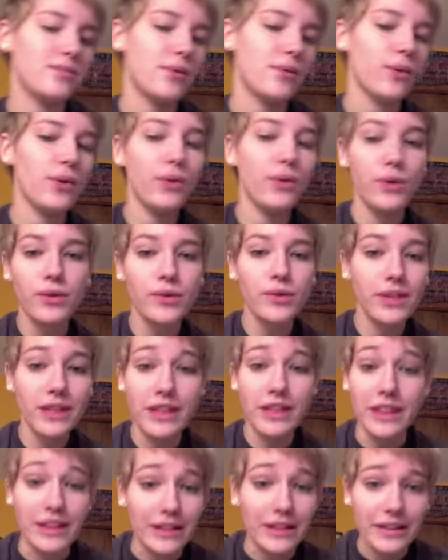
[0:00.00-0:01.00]
but we weren't really
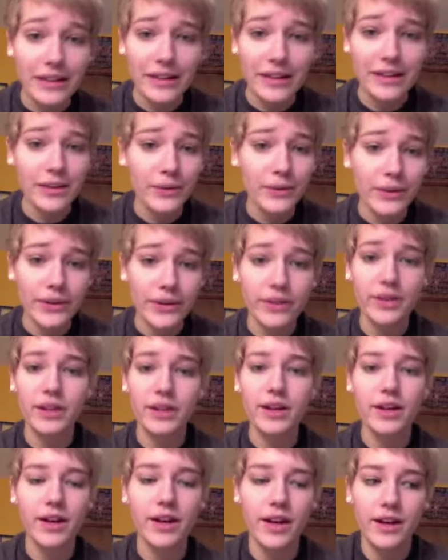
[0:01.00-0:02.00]
thinking that we were going to
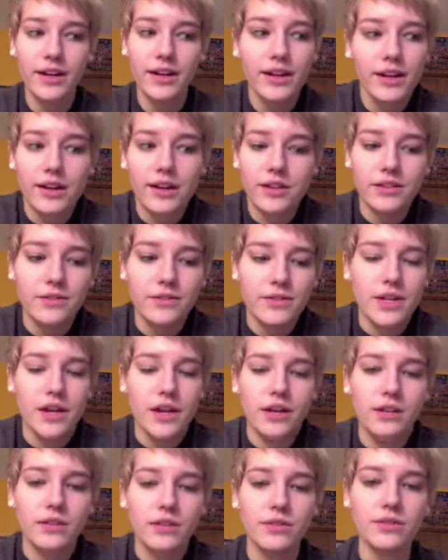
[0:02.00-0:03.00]
get any kind of
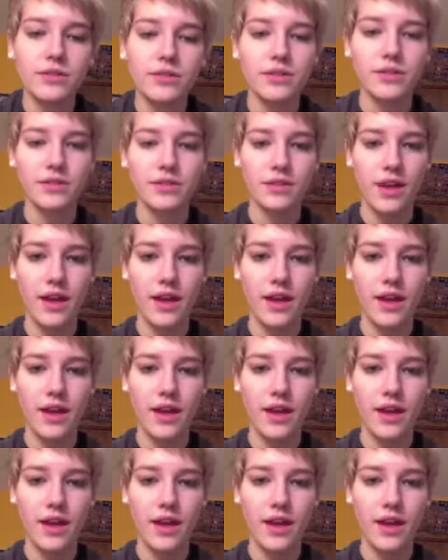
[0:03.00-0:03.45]
diagnosis.